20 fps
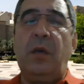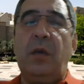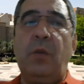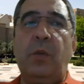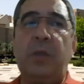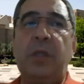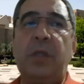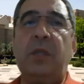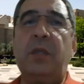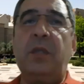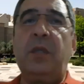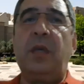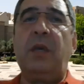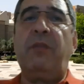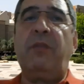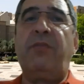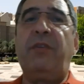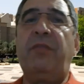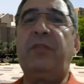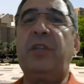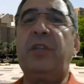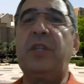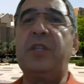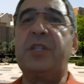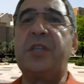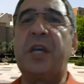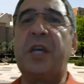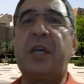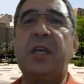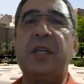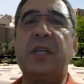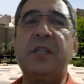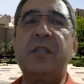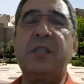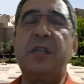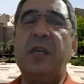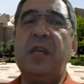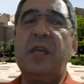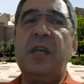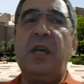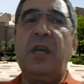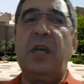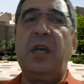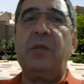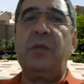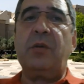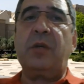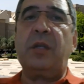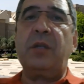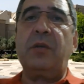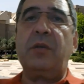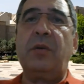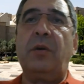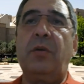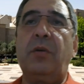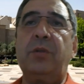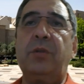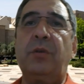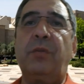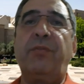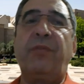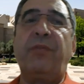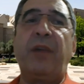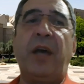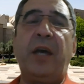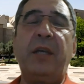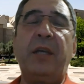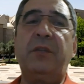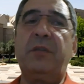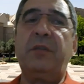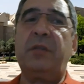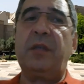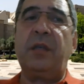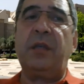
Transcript: within uh, 15 seconds and you can go on your flight.